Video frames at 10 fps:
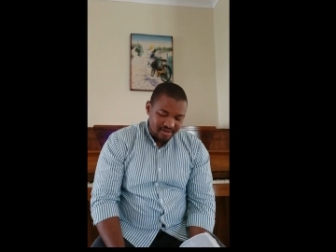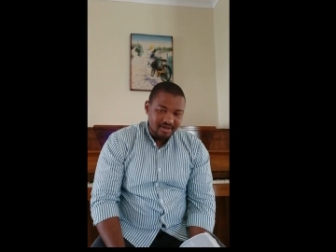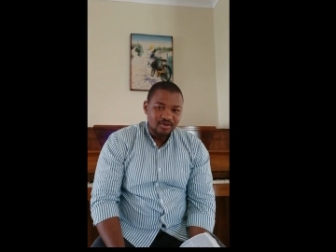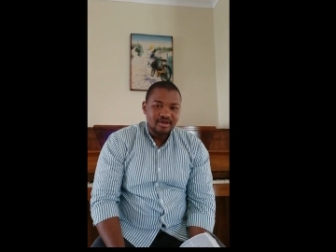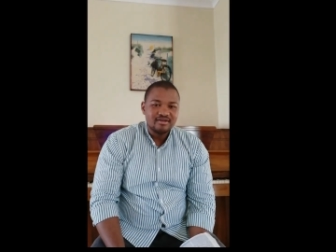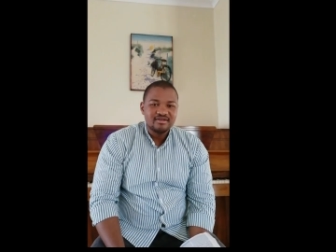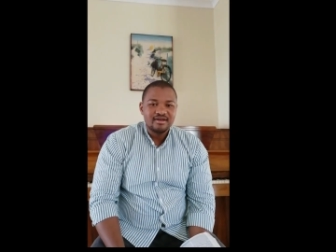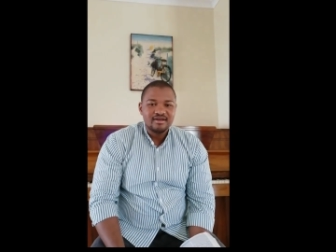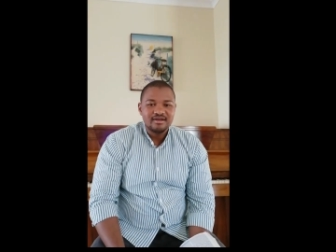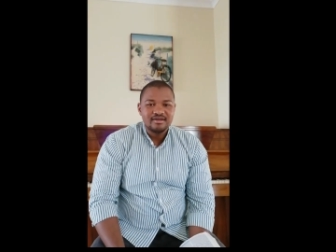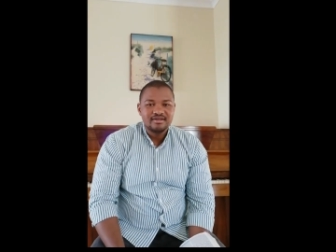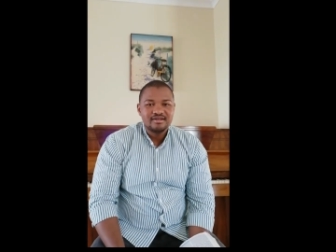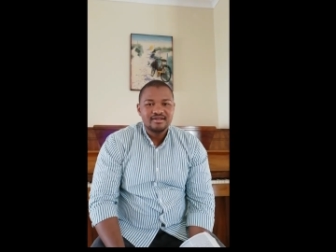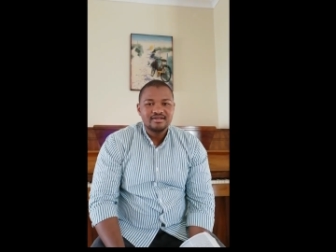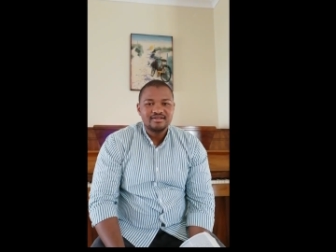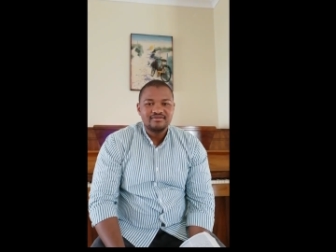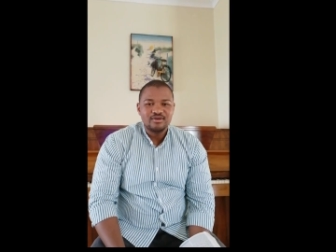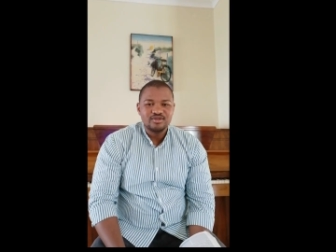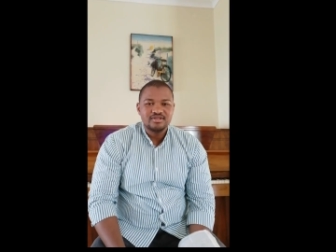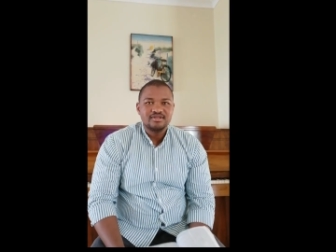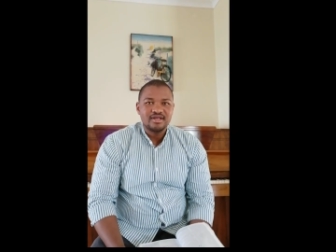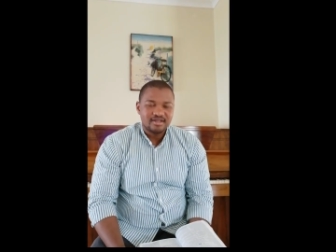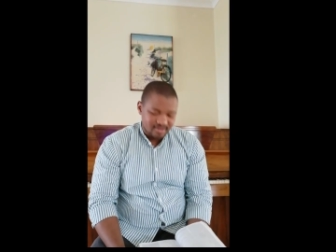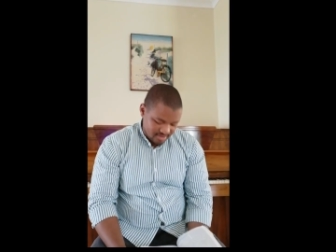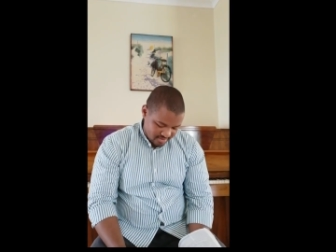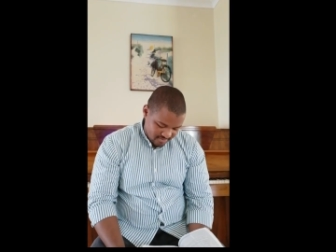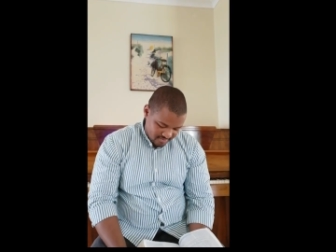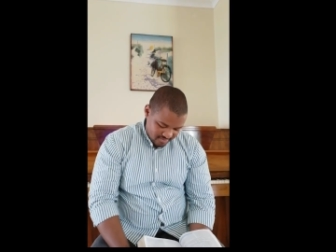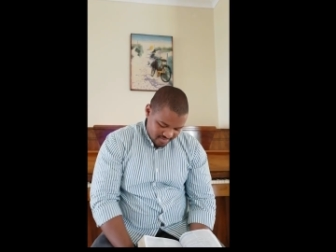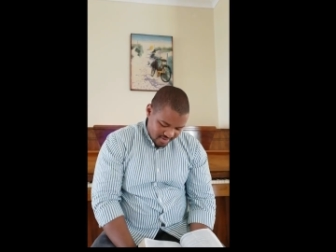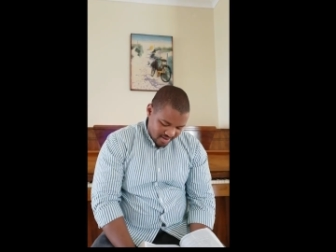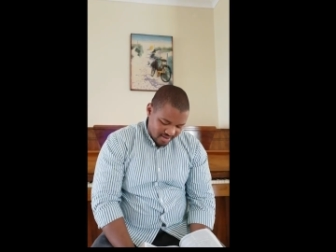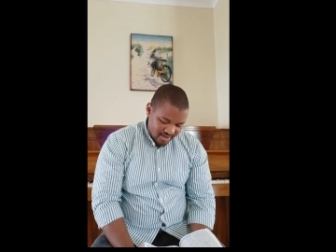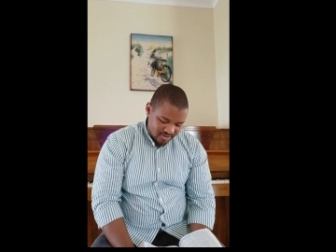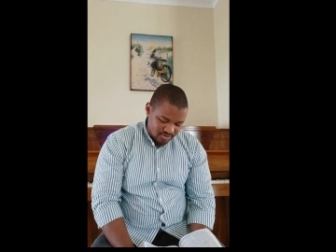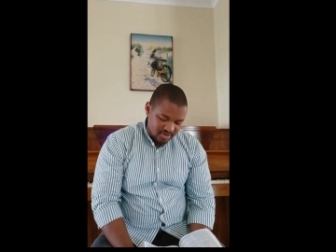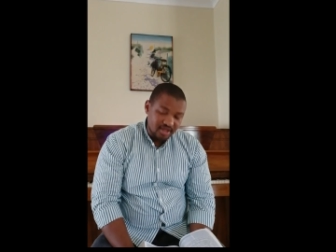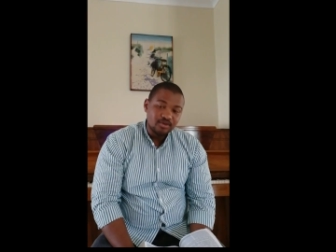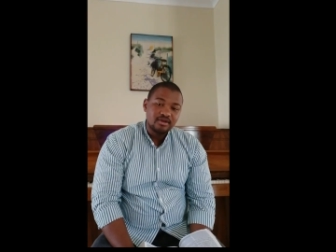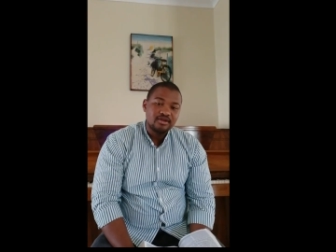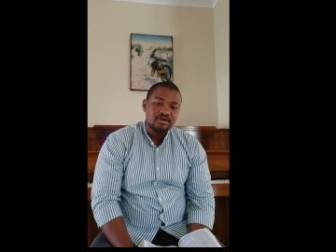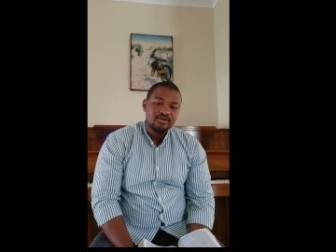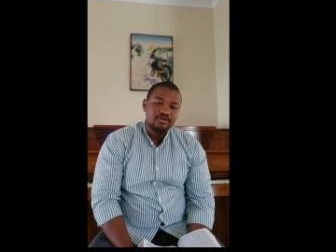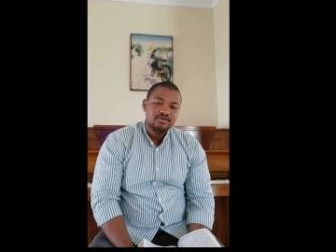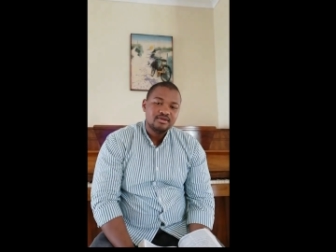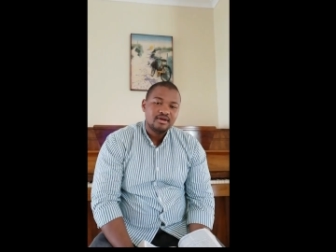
uh We have a little devotion that I'd like to share with you.